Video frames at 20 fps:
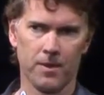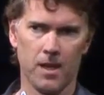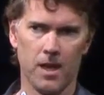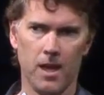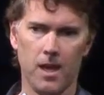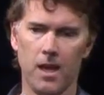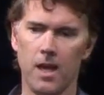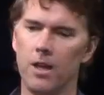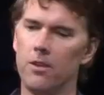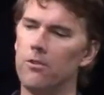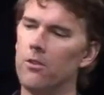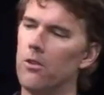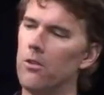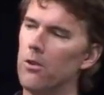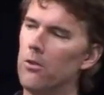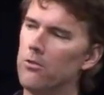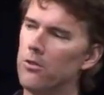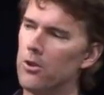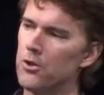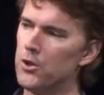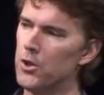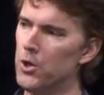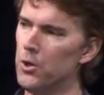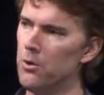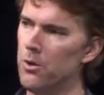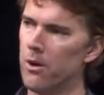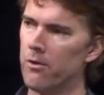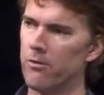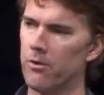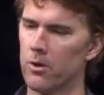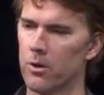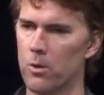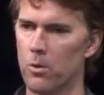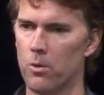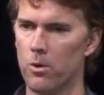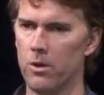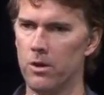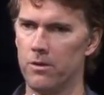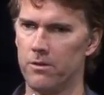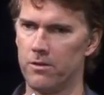Okay? And so those are two different
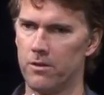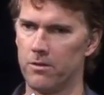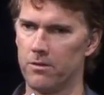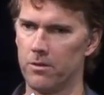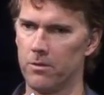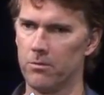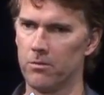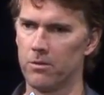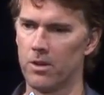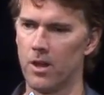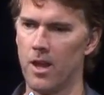coordinate systems.